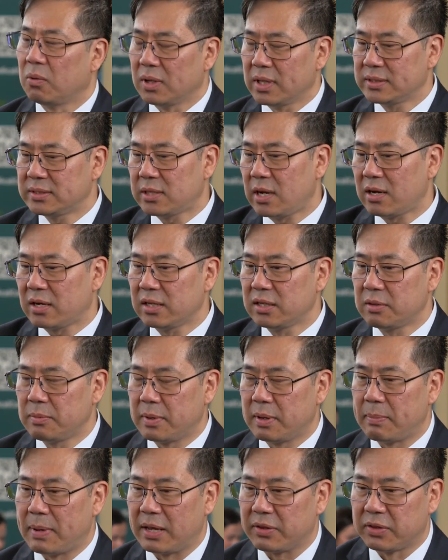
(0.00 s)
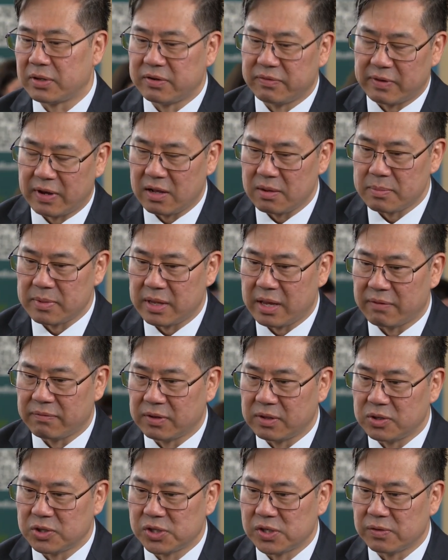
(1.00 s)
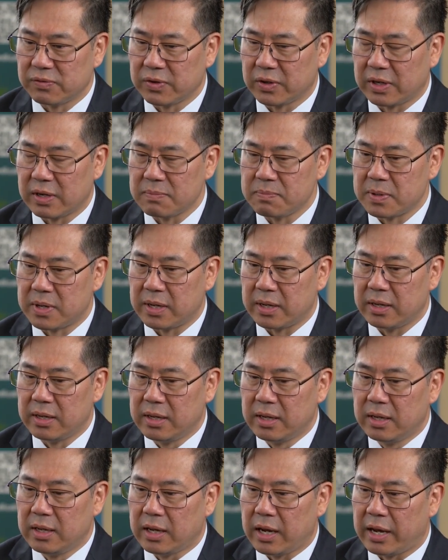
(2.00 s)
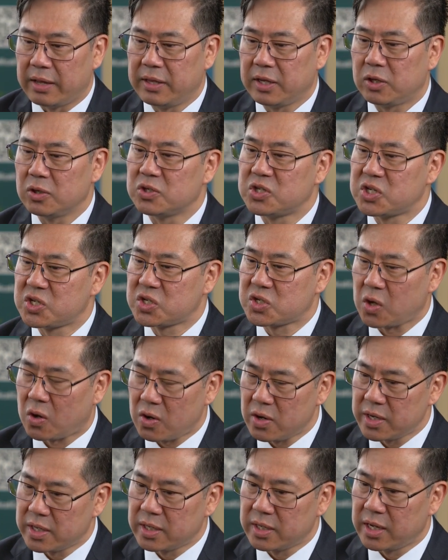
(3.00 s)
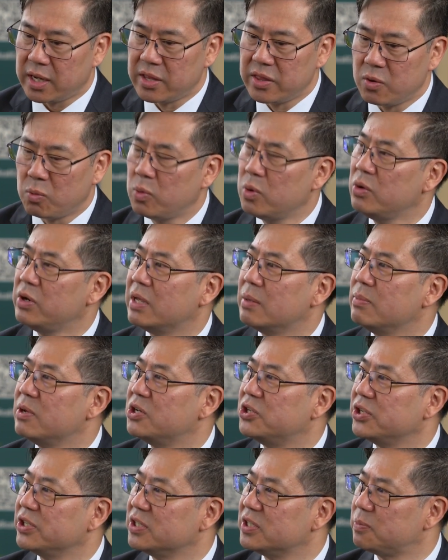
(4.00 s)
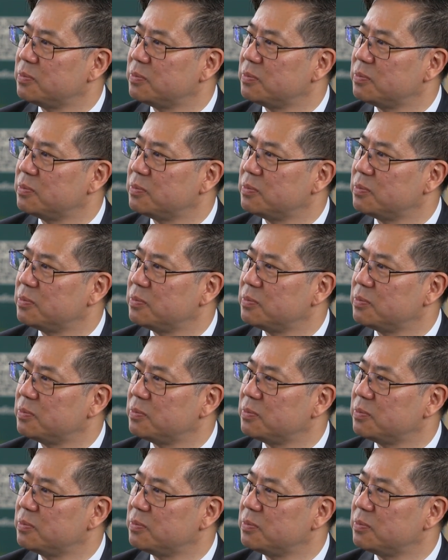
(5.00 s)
Well, let's talk a little bit about the development and evolution of your company. I think you started in the wound imaging